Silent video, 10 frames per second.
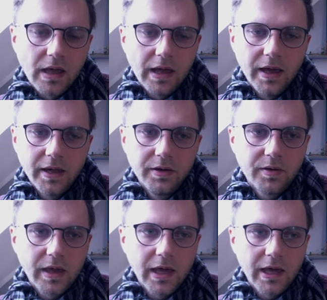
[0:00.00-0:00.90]
and you
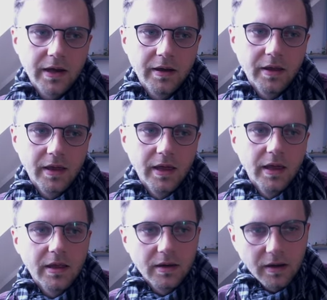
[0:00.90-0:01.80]
can
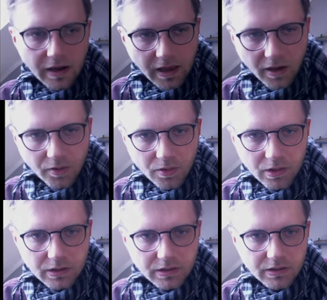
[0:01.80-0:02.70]
now